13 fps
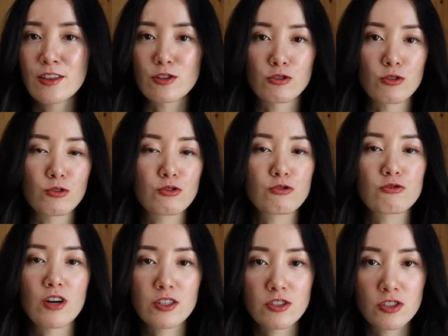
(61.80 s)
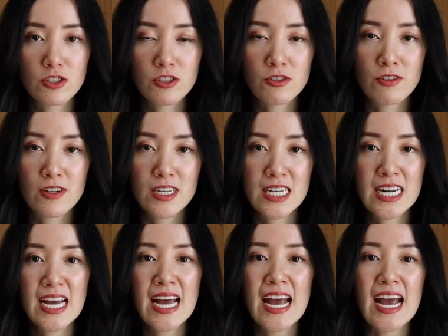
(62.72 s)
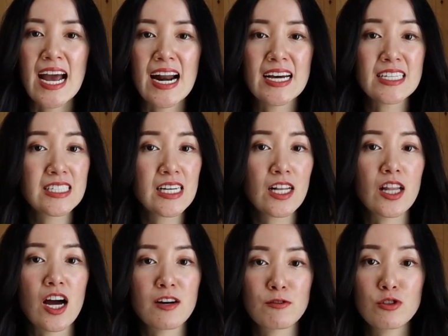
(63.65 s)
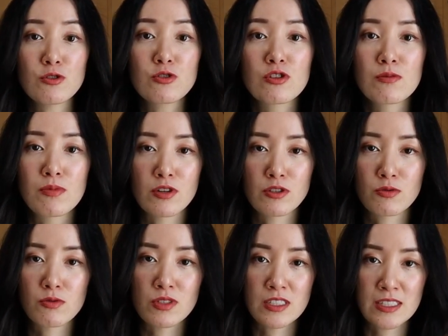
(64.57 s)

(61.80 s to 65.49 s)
There's no structure to it. And I see a lot of YouTubers who are